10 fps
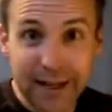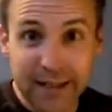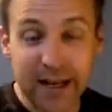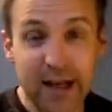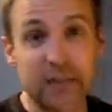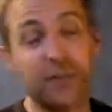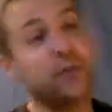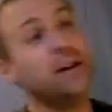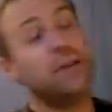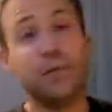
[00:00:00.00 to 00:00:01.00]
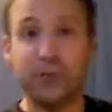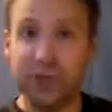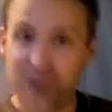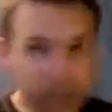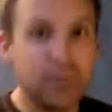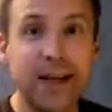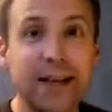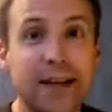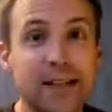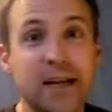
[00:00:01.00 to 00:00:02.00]
like a saxophone. You shouldn't play
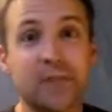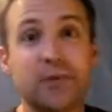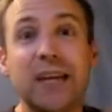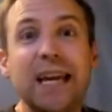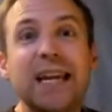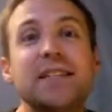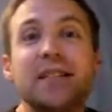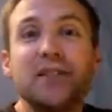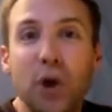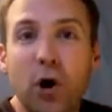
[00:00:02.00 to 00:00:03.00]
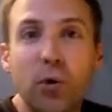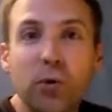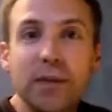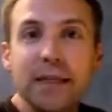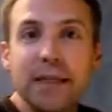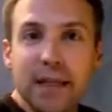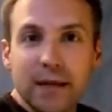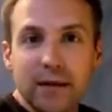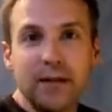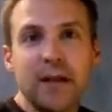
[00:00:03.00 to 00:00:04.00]
it like a saxophone. It is its own
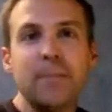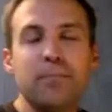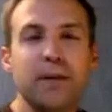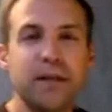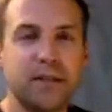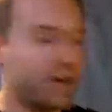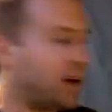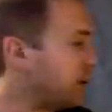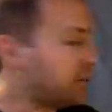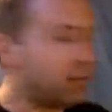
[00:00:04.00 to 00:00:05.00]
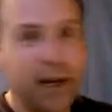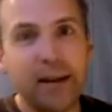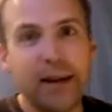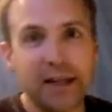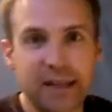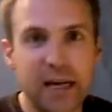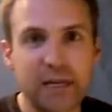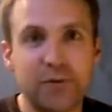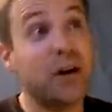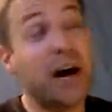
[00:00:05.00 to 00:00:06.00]
deal. Because if I were to play it like a
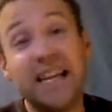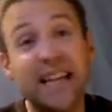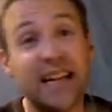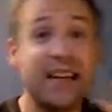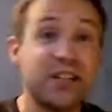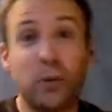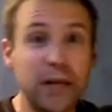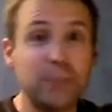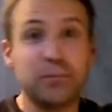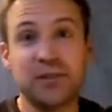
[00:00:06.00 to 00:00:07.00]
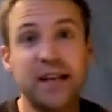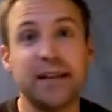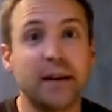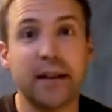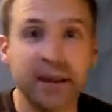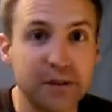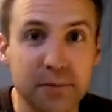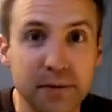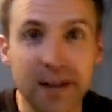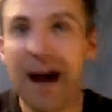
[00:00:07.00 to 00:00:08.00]
saxophone, I'd get like 20% out of that
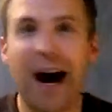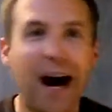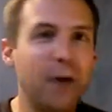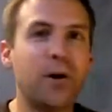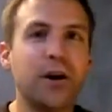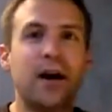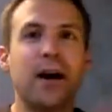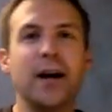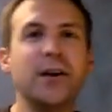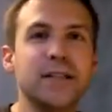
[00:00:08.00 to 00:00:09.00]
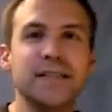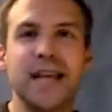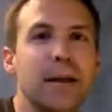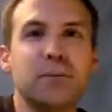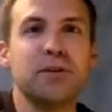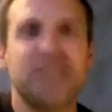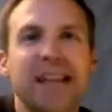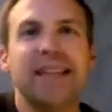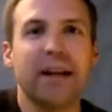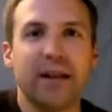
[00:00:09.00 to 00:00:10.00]
instrument. I want
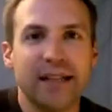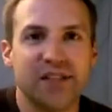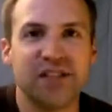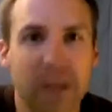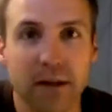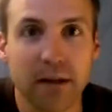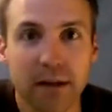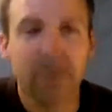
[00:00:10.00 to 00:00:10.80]
110% out of that sucker.